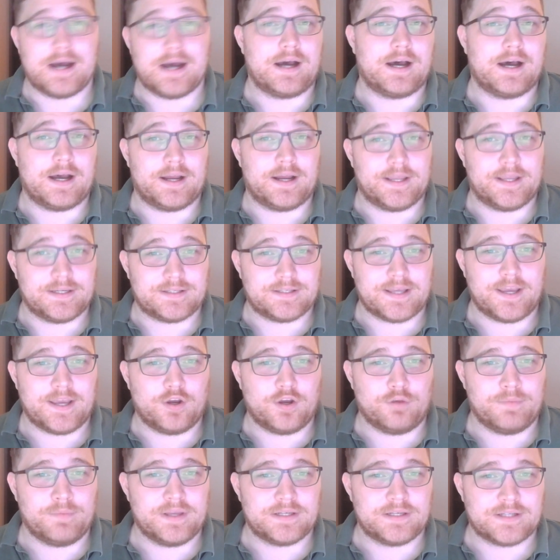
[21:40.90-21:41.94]

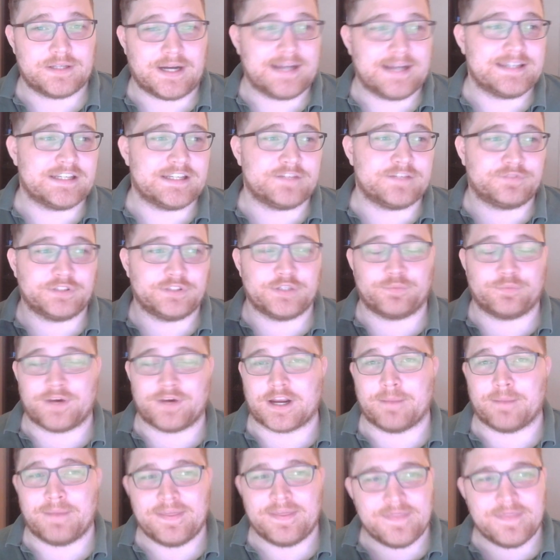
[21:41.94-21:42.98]
entanglement, I definitely
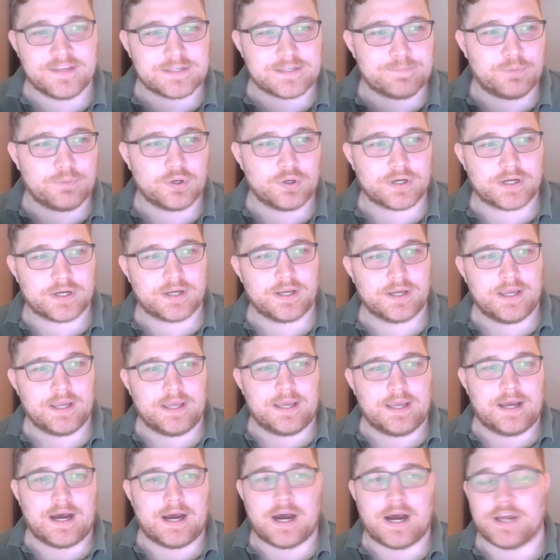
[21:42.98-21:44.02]
recommend this book.
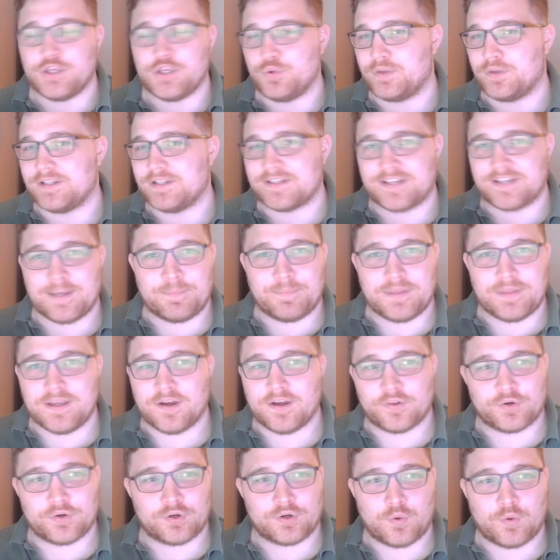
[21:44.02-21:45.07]
You can skip the
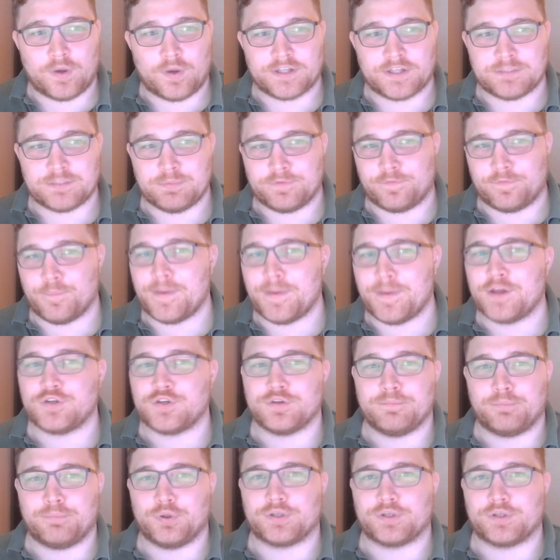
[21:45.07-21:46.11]
other quantum information
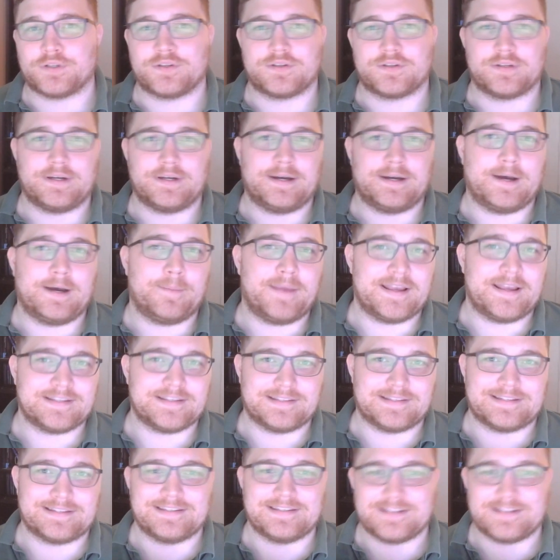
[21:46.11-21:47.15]
books as
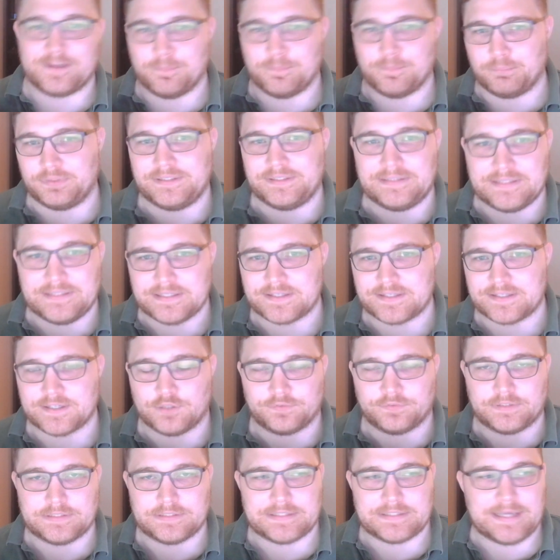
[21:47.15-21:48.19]
this is completely
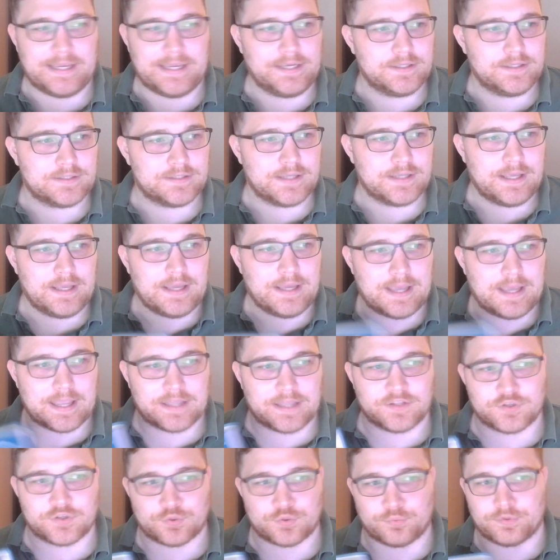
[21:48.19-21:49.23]
self-contained
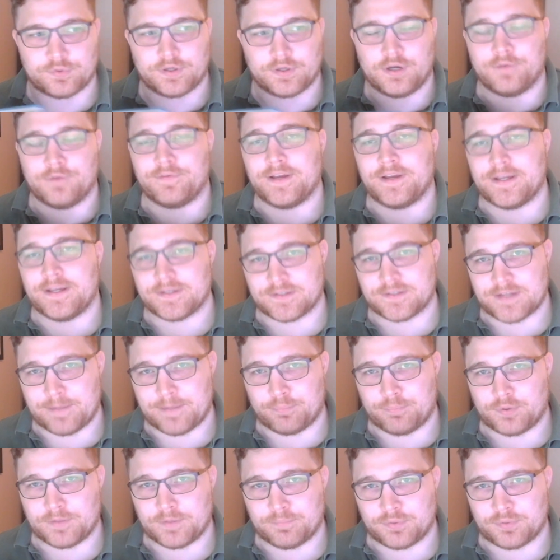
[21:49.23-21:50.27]
and sort of a
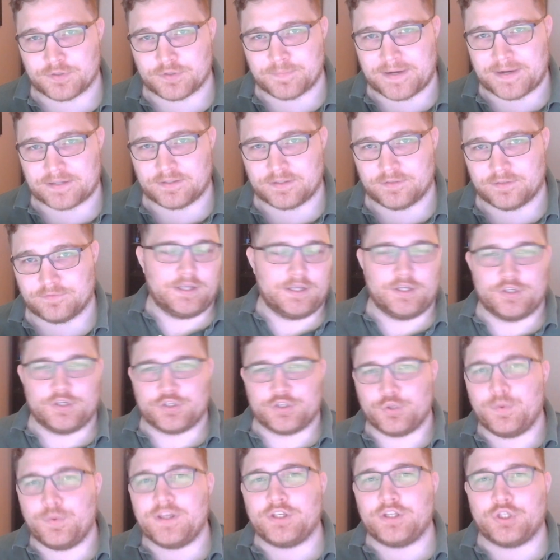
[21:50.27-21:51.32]
separate perspective.
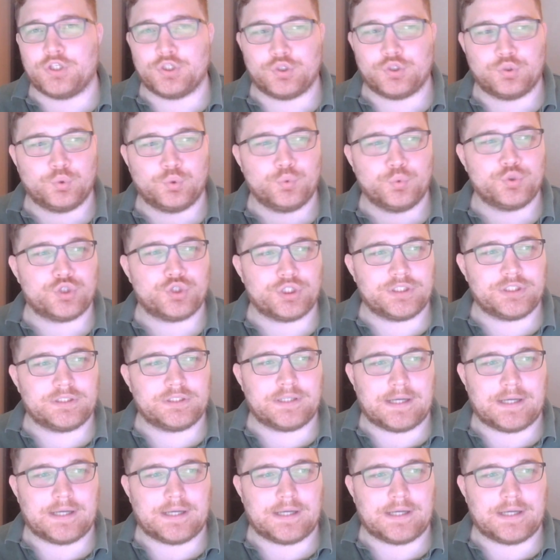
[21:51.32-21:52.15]
So in conclusion,